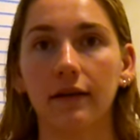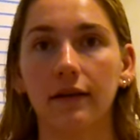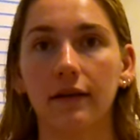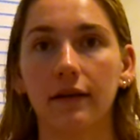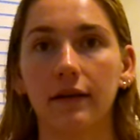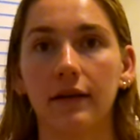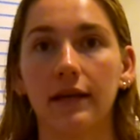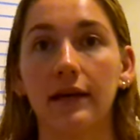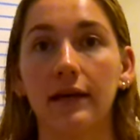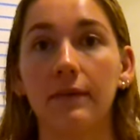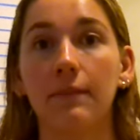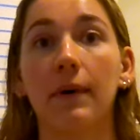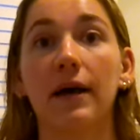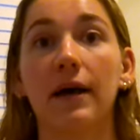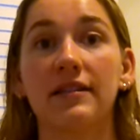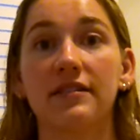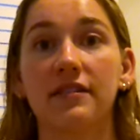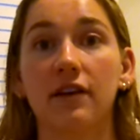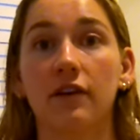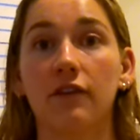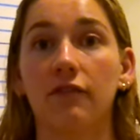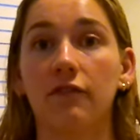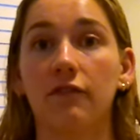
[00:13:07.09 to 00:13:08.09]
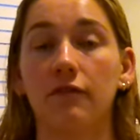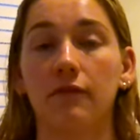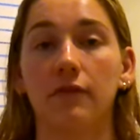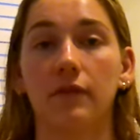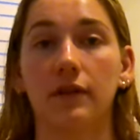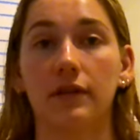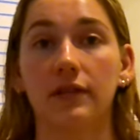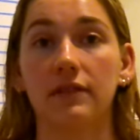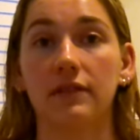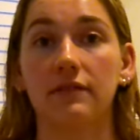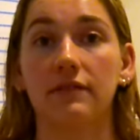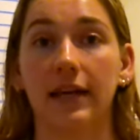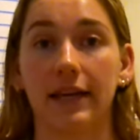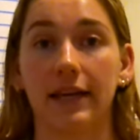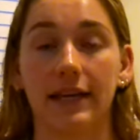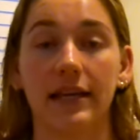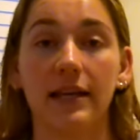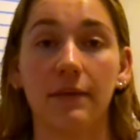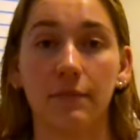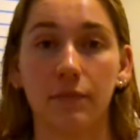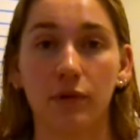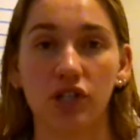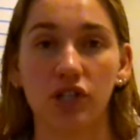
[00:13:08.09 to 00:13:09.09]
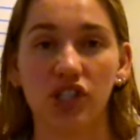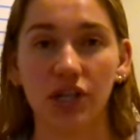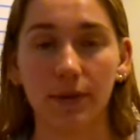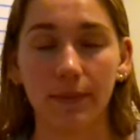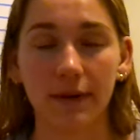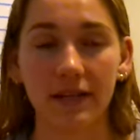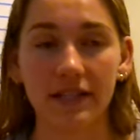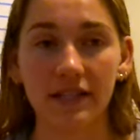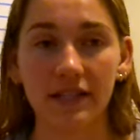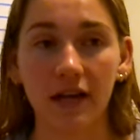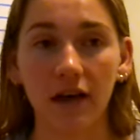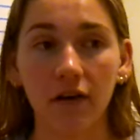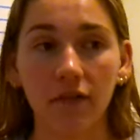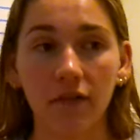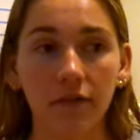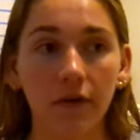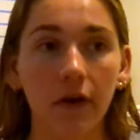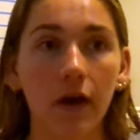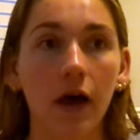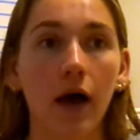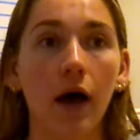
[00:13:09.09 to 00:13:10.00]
keep pushing myself.